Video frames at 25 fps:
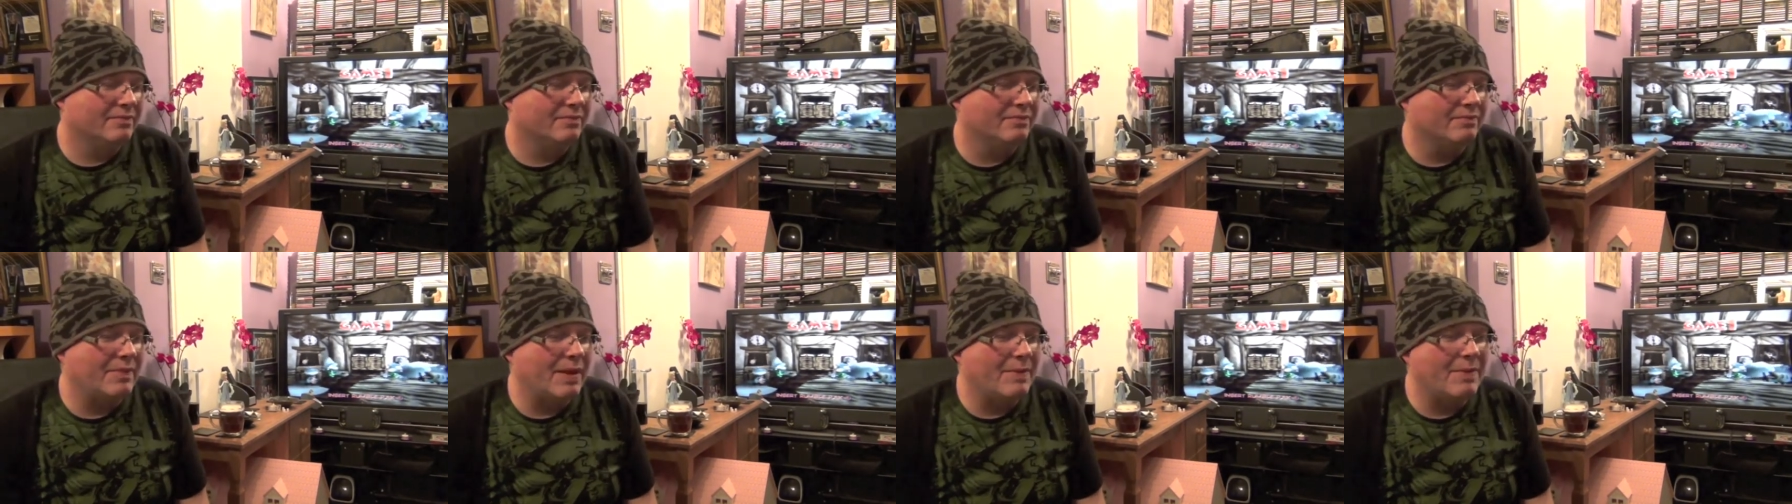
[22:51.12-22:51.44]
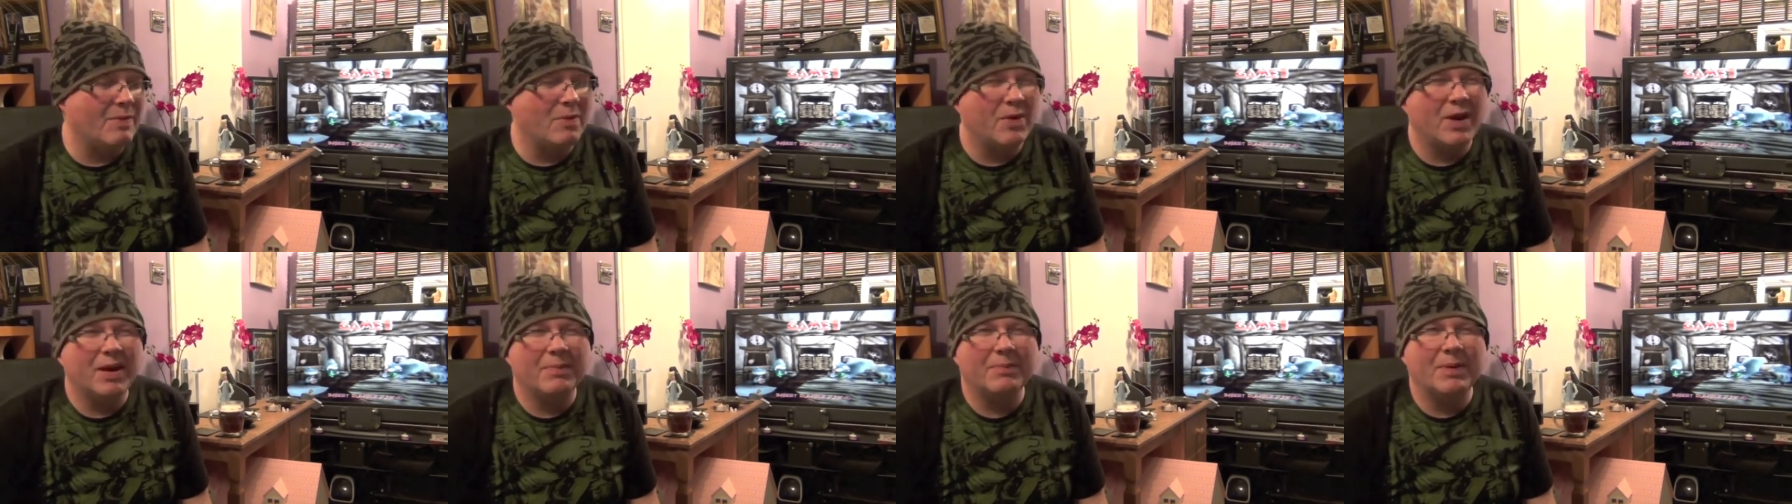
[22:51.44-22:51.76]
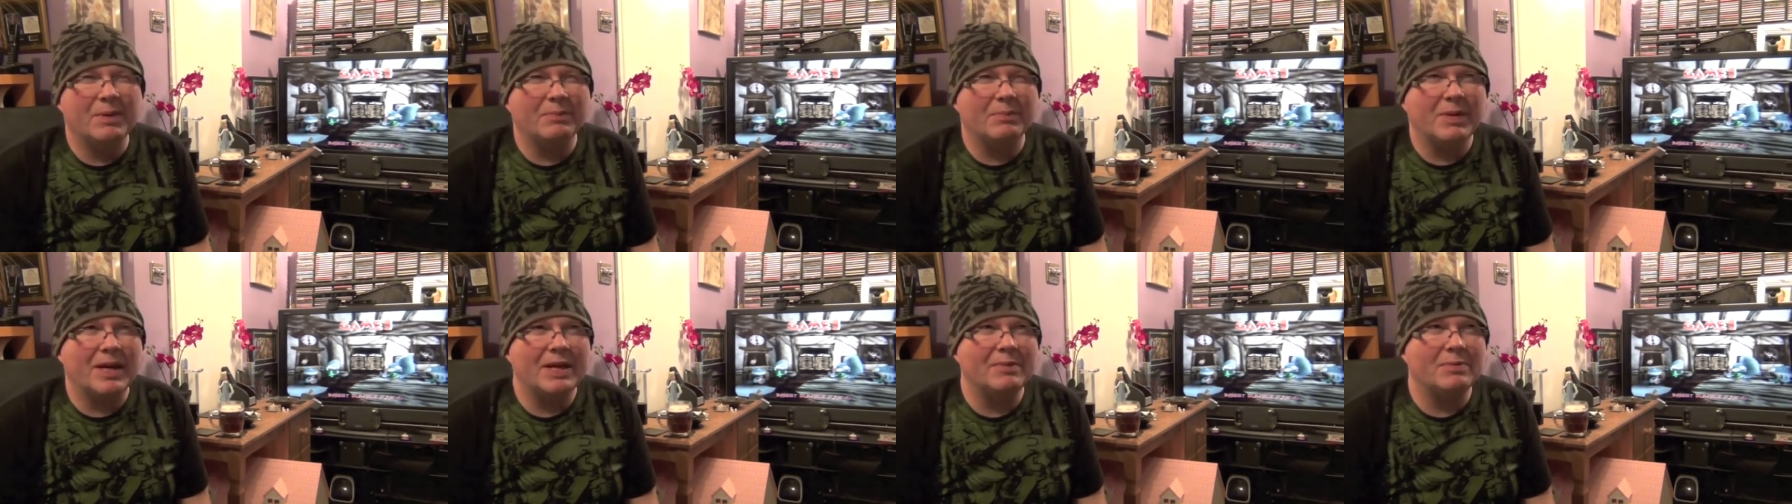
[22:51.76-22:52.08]
Maybe why I
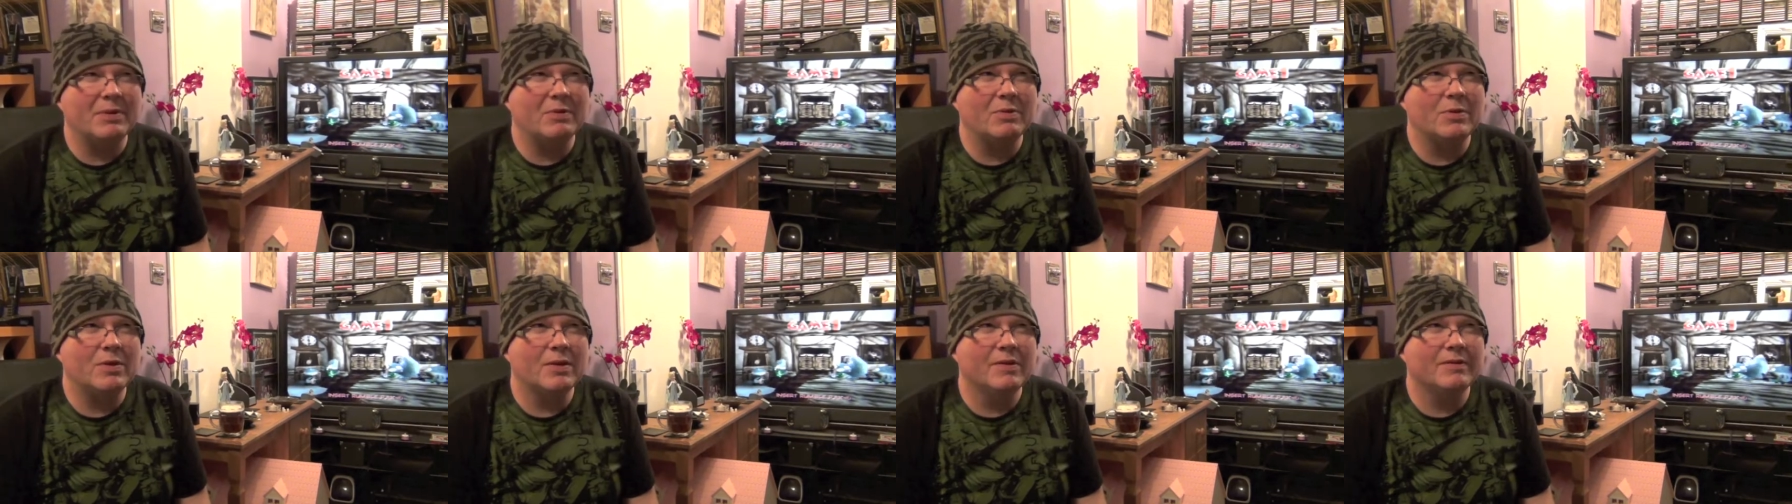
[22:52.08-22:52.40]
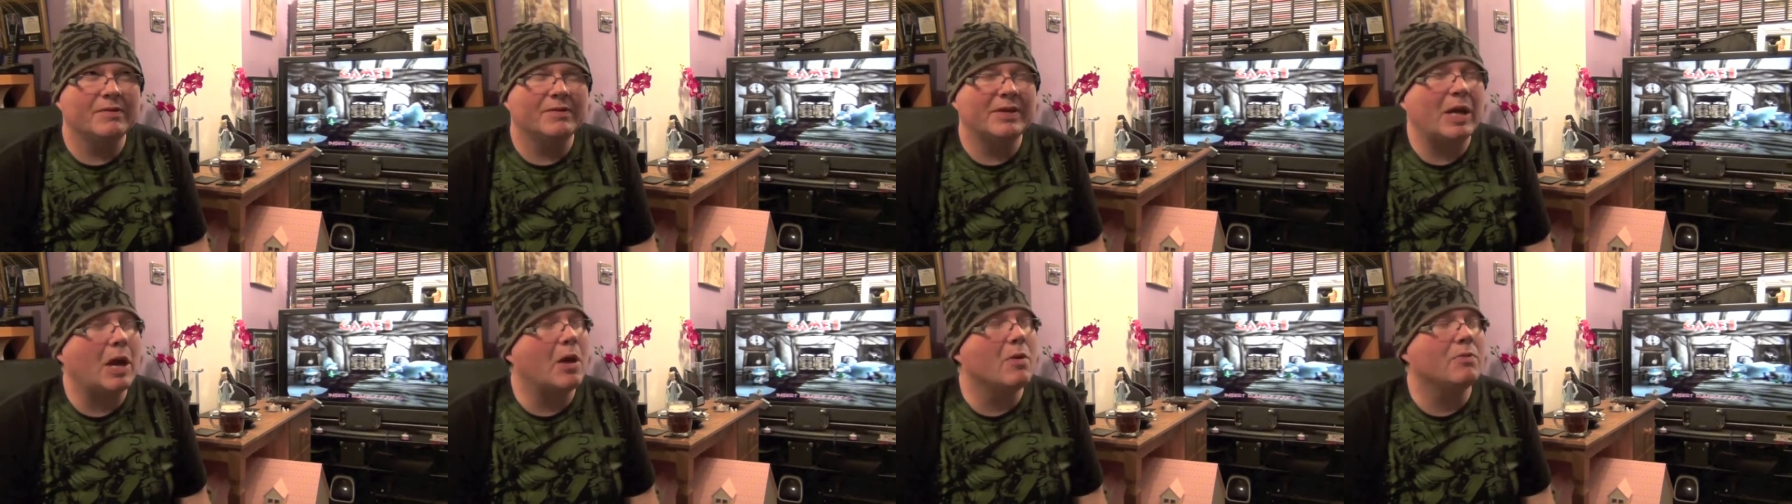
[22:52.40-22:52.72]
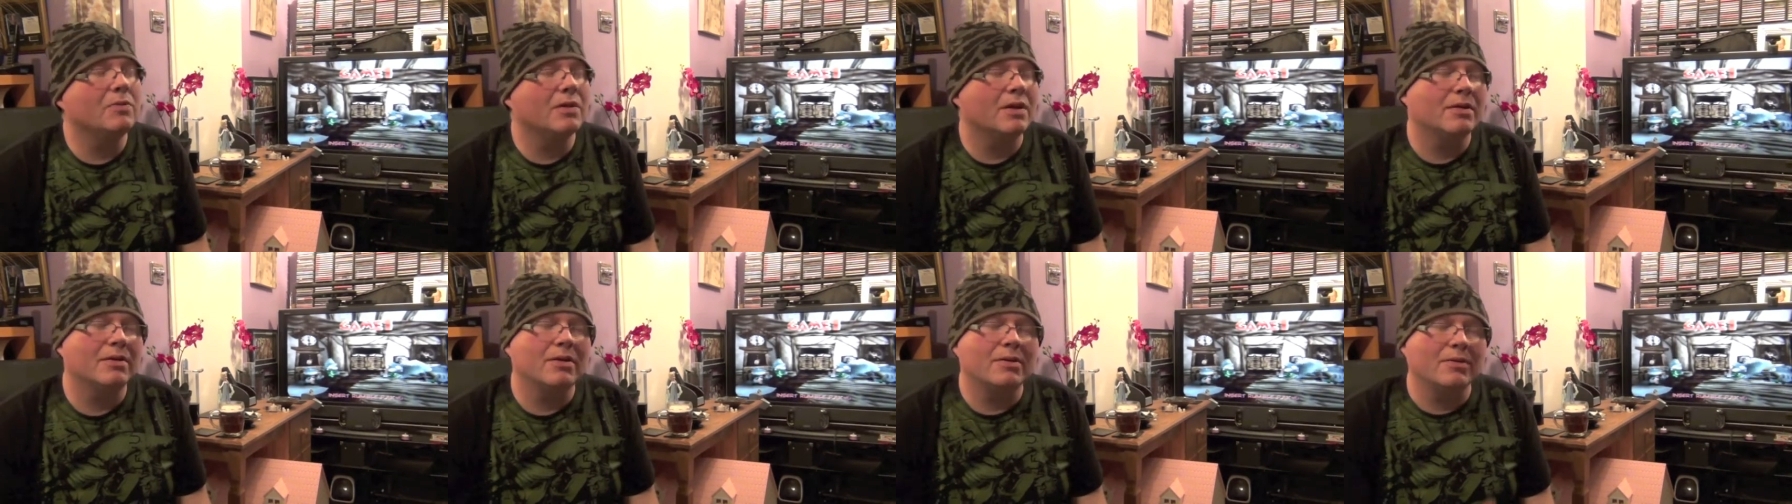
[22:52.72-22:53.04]
picked my wife. No,
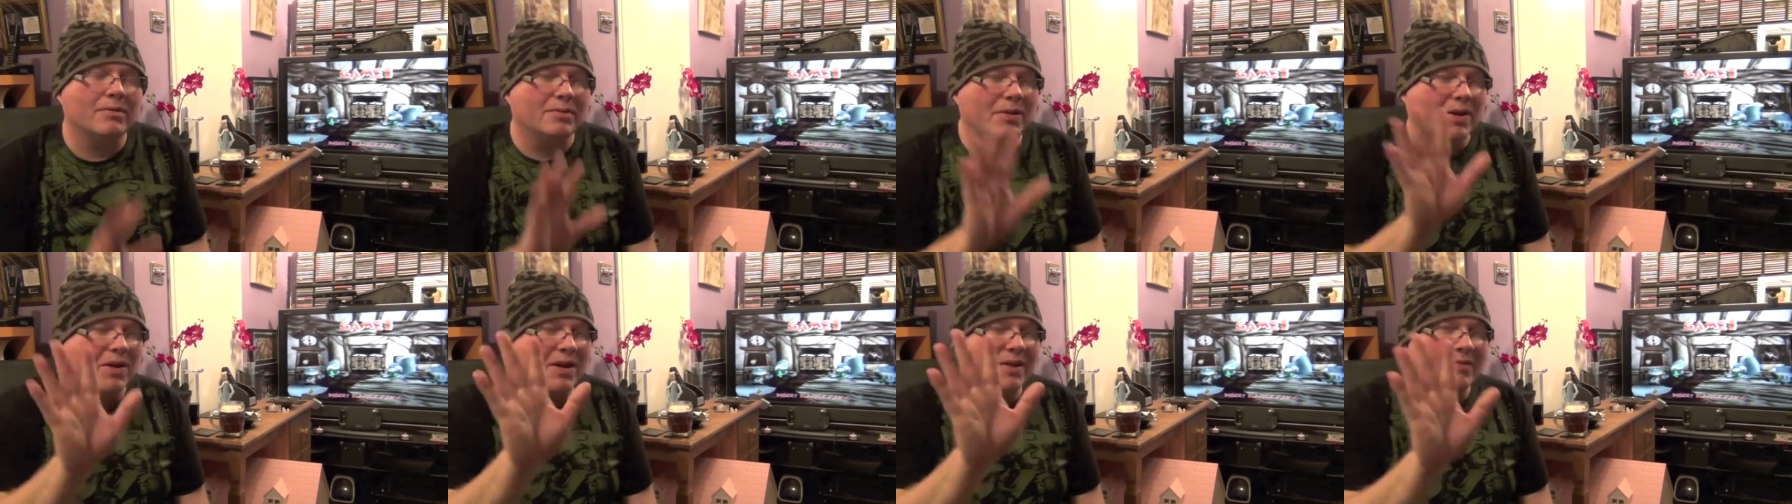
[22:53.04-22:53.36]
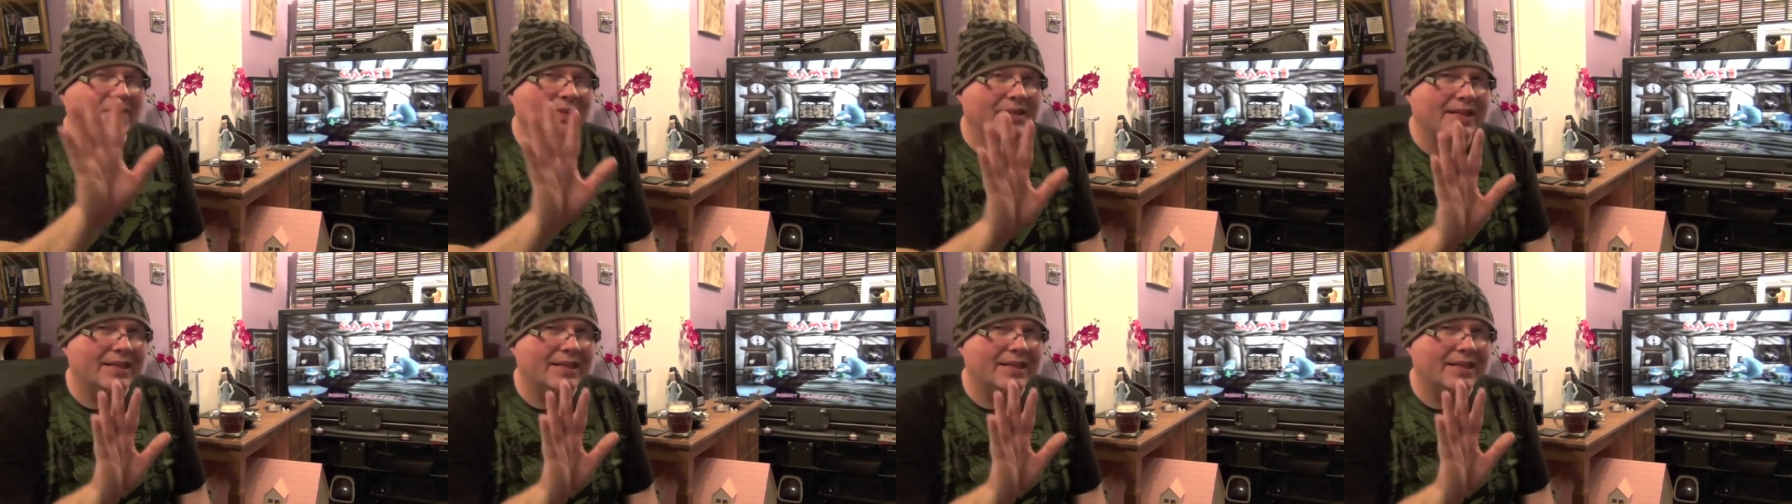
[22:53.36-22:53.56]
I never